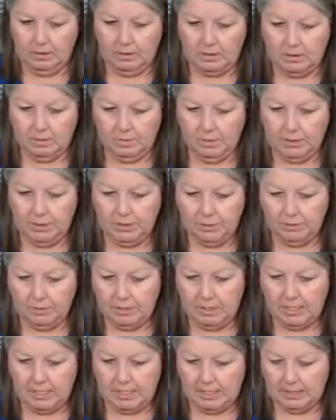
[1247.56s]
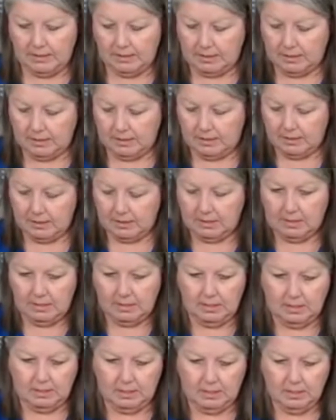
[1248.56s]
So I want to do this.
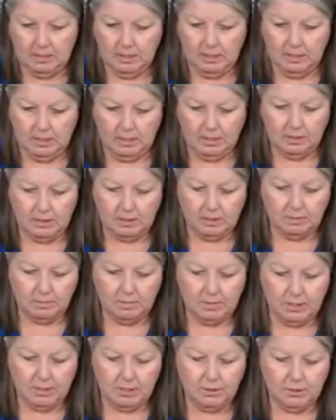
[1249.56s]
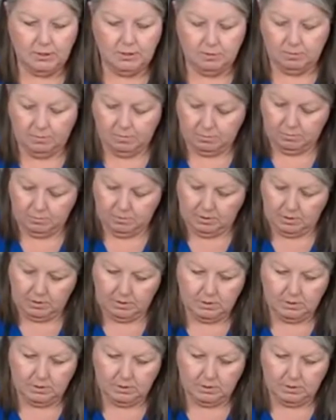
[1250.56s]
So I'm going to do...